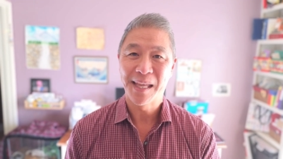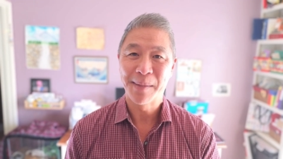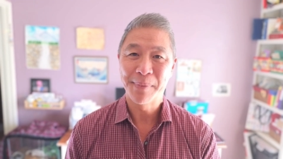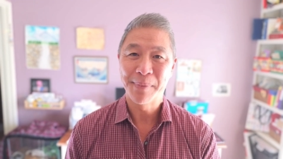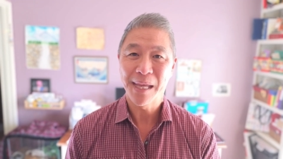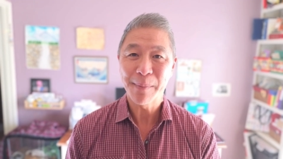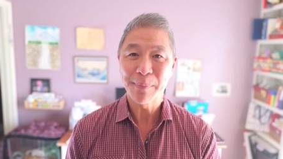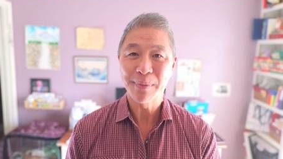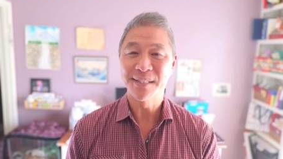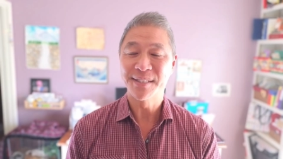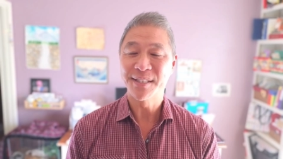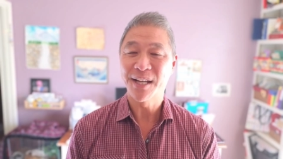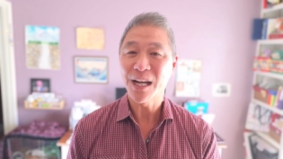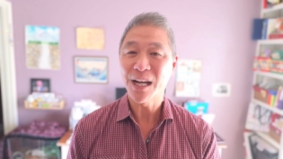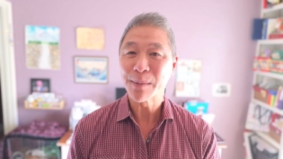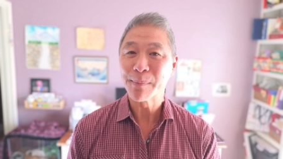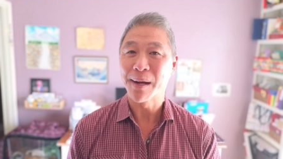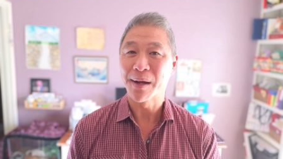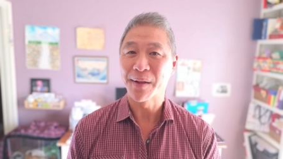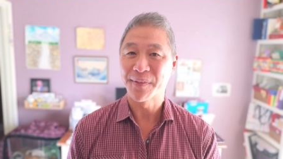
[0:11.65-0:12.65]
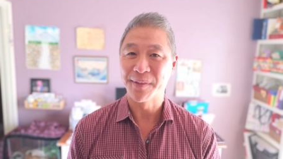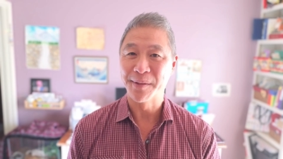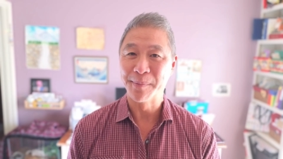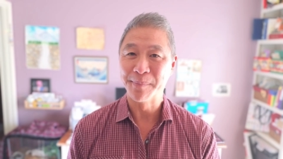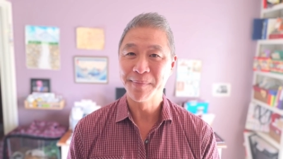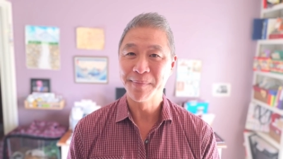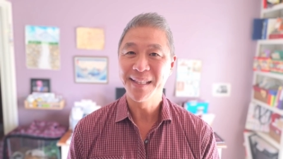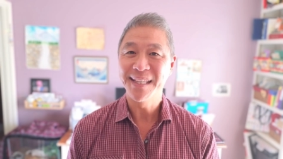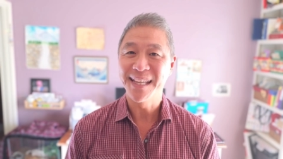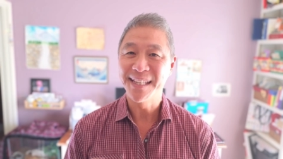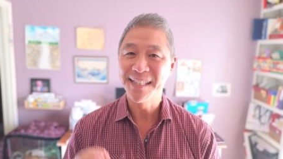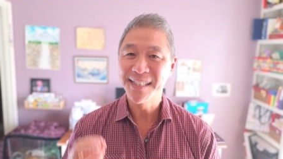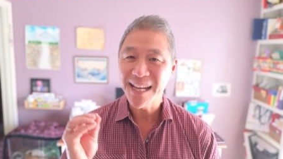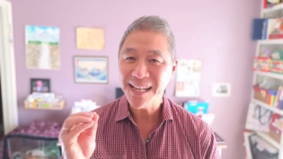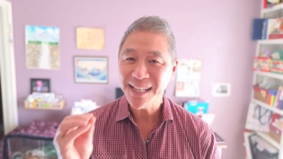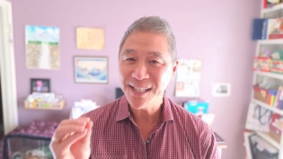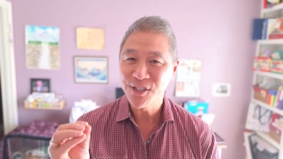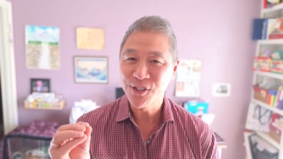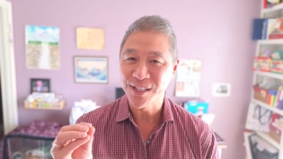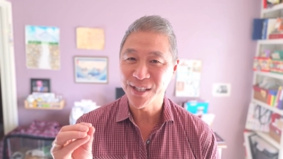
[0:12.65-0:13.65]
and be able to talk about them
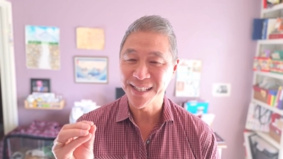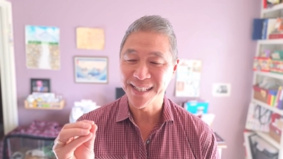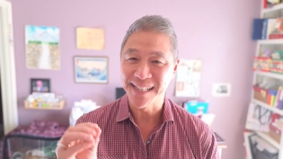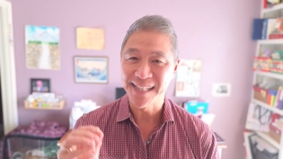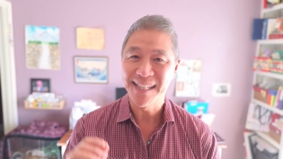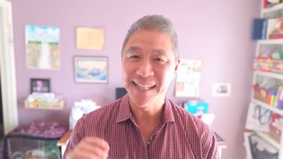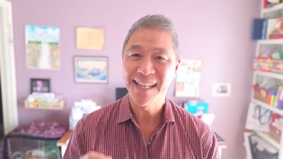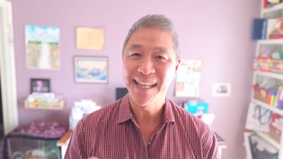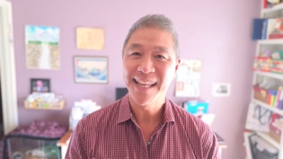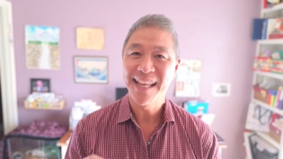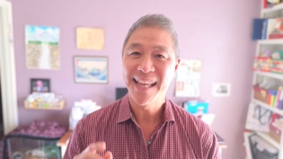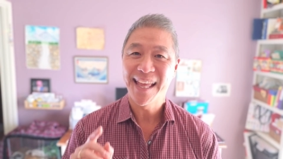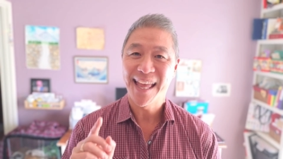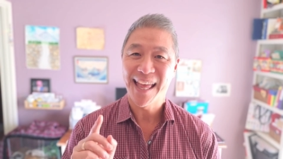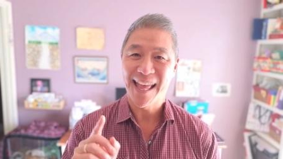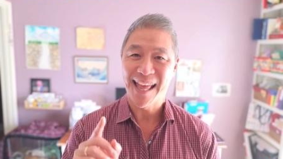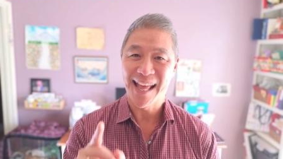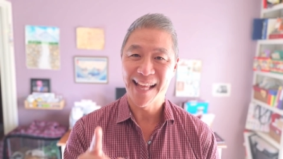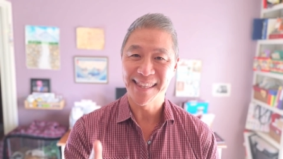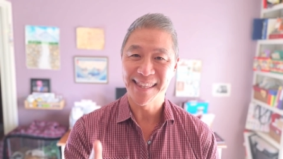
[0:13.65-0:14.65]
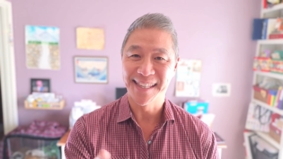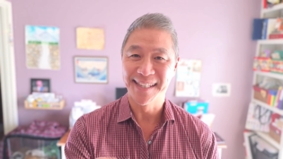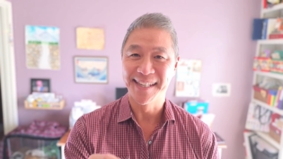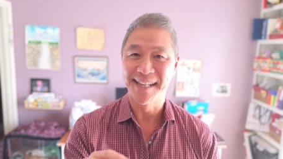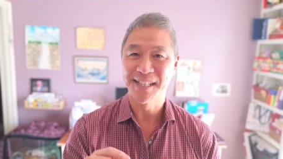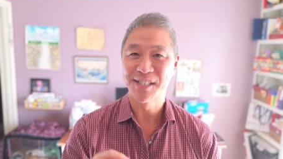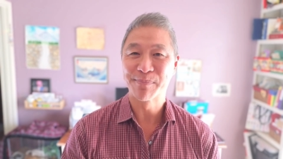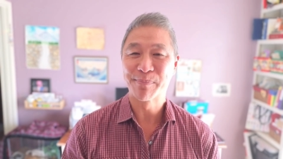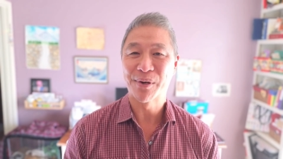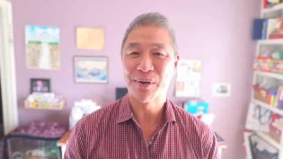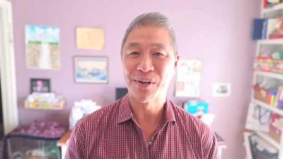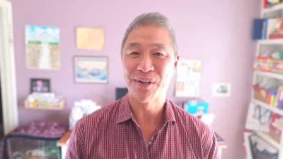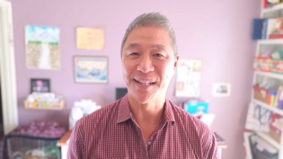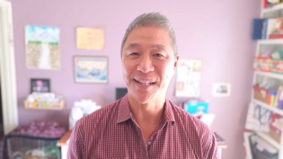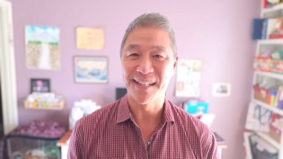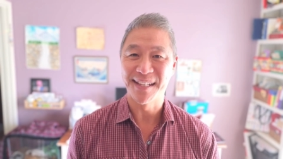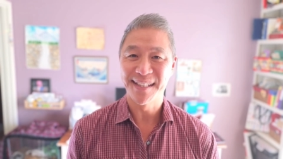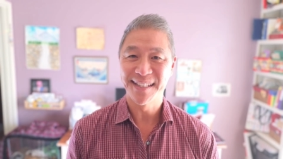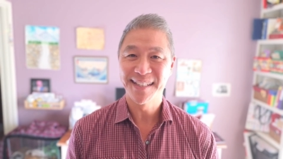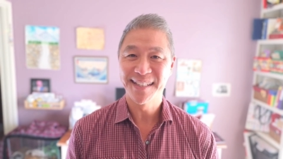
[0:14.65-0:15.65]
intelligently at the next
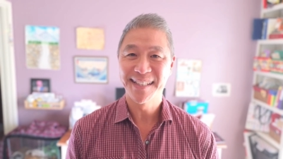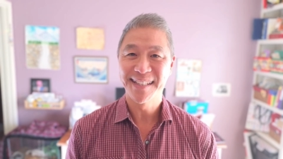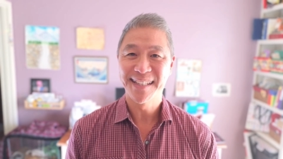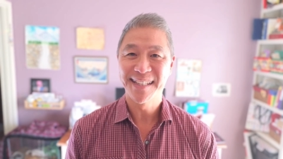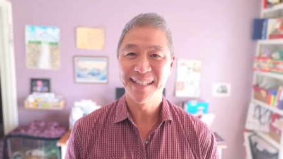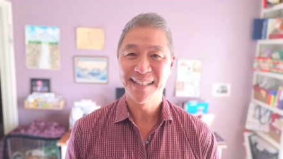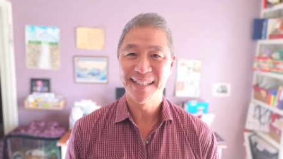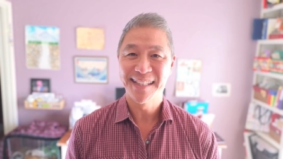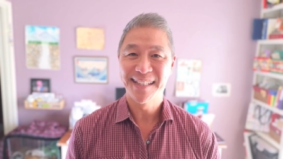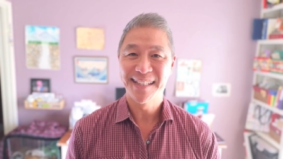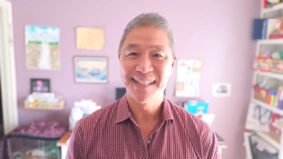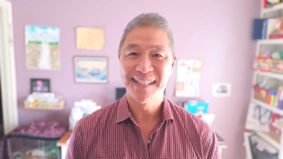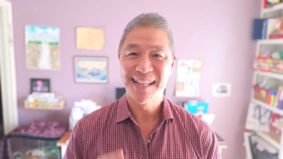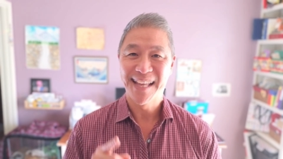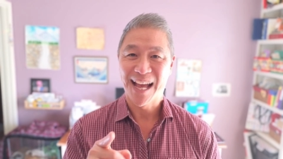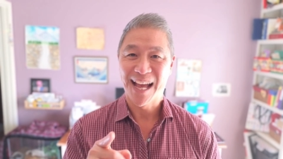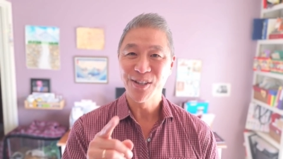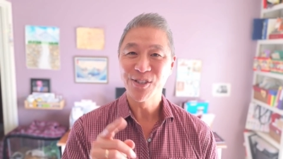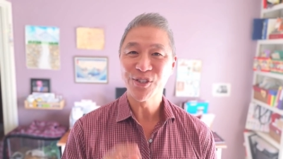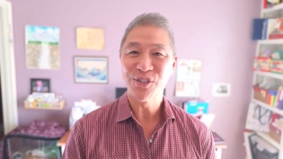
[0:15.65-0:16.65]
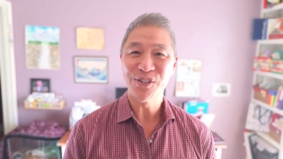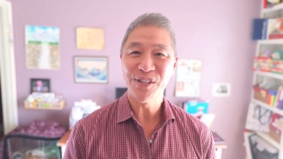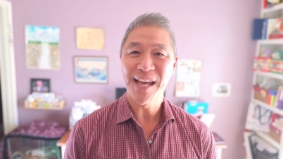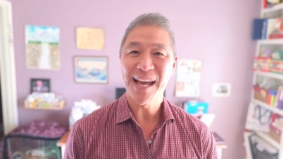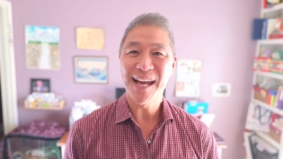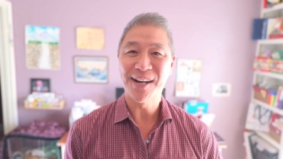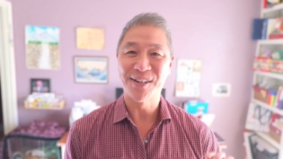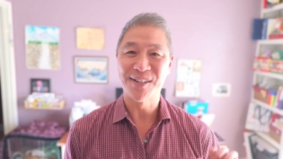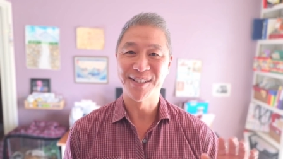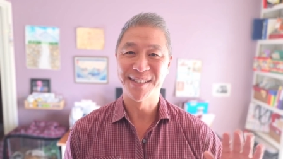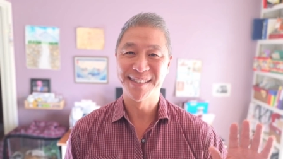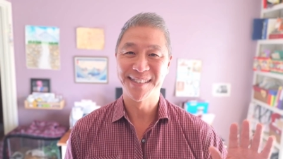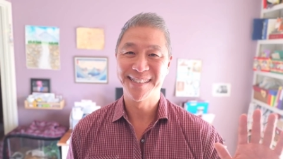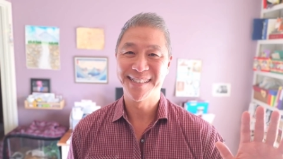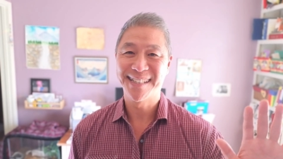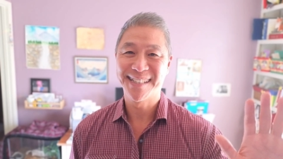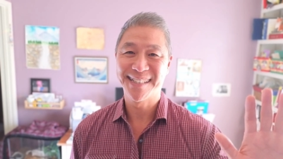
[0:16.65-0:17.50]
party. I'll show you how.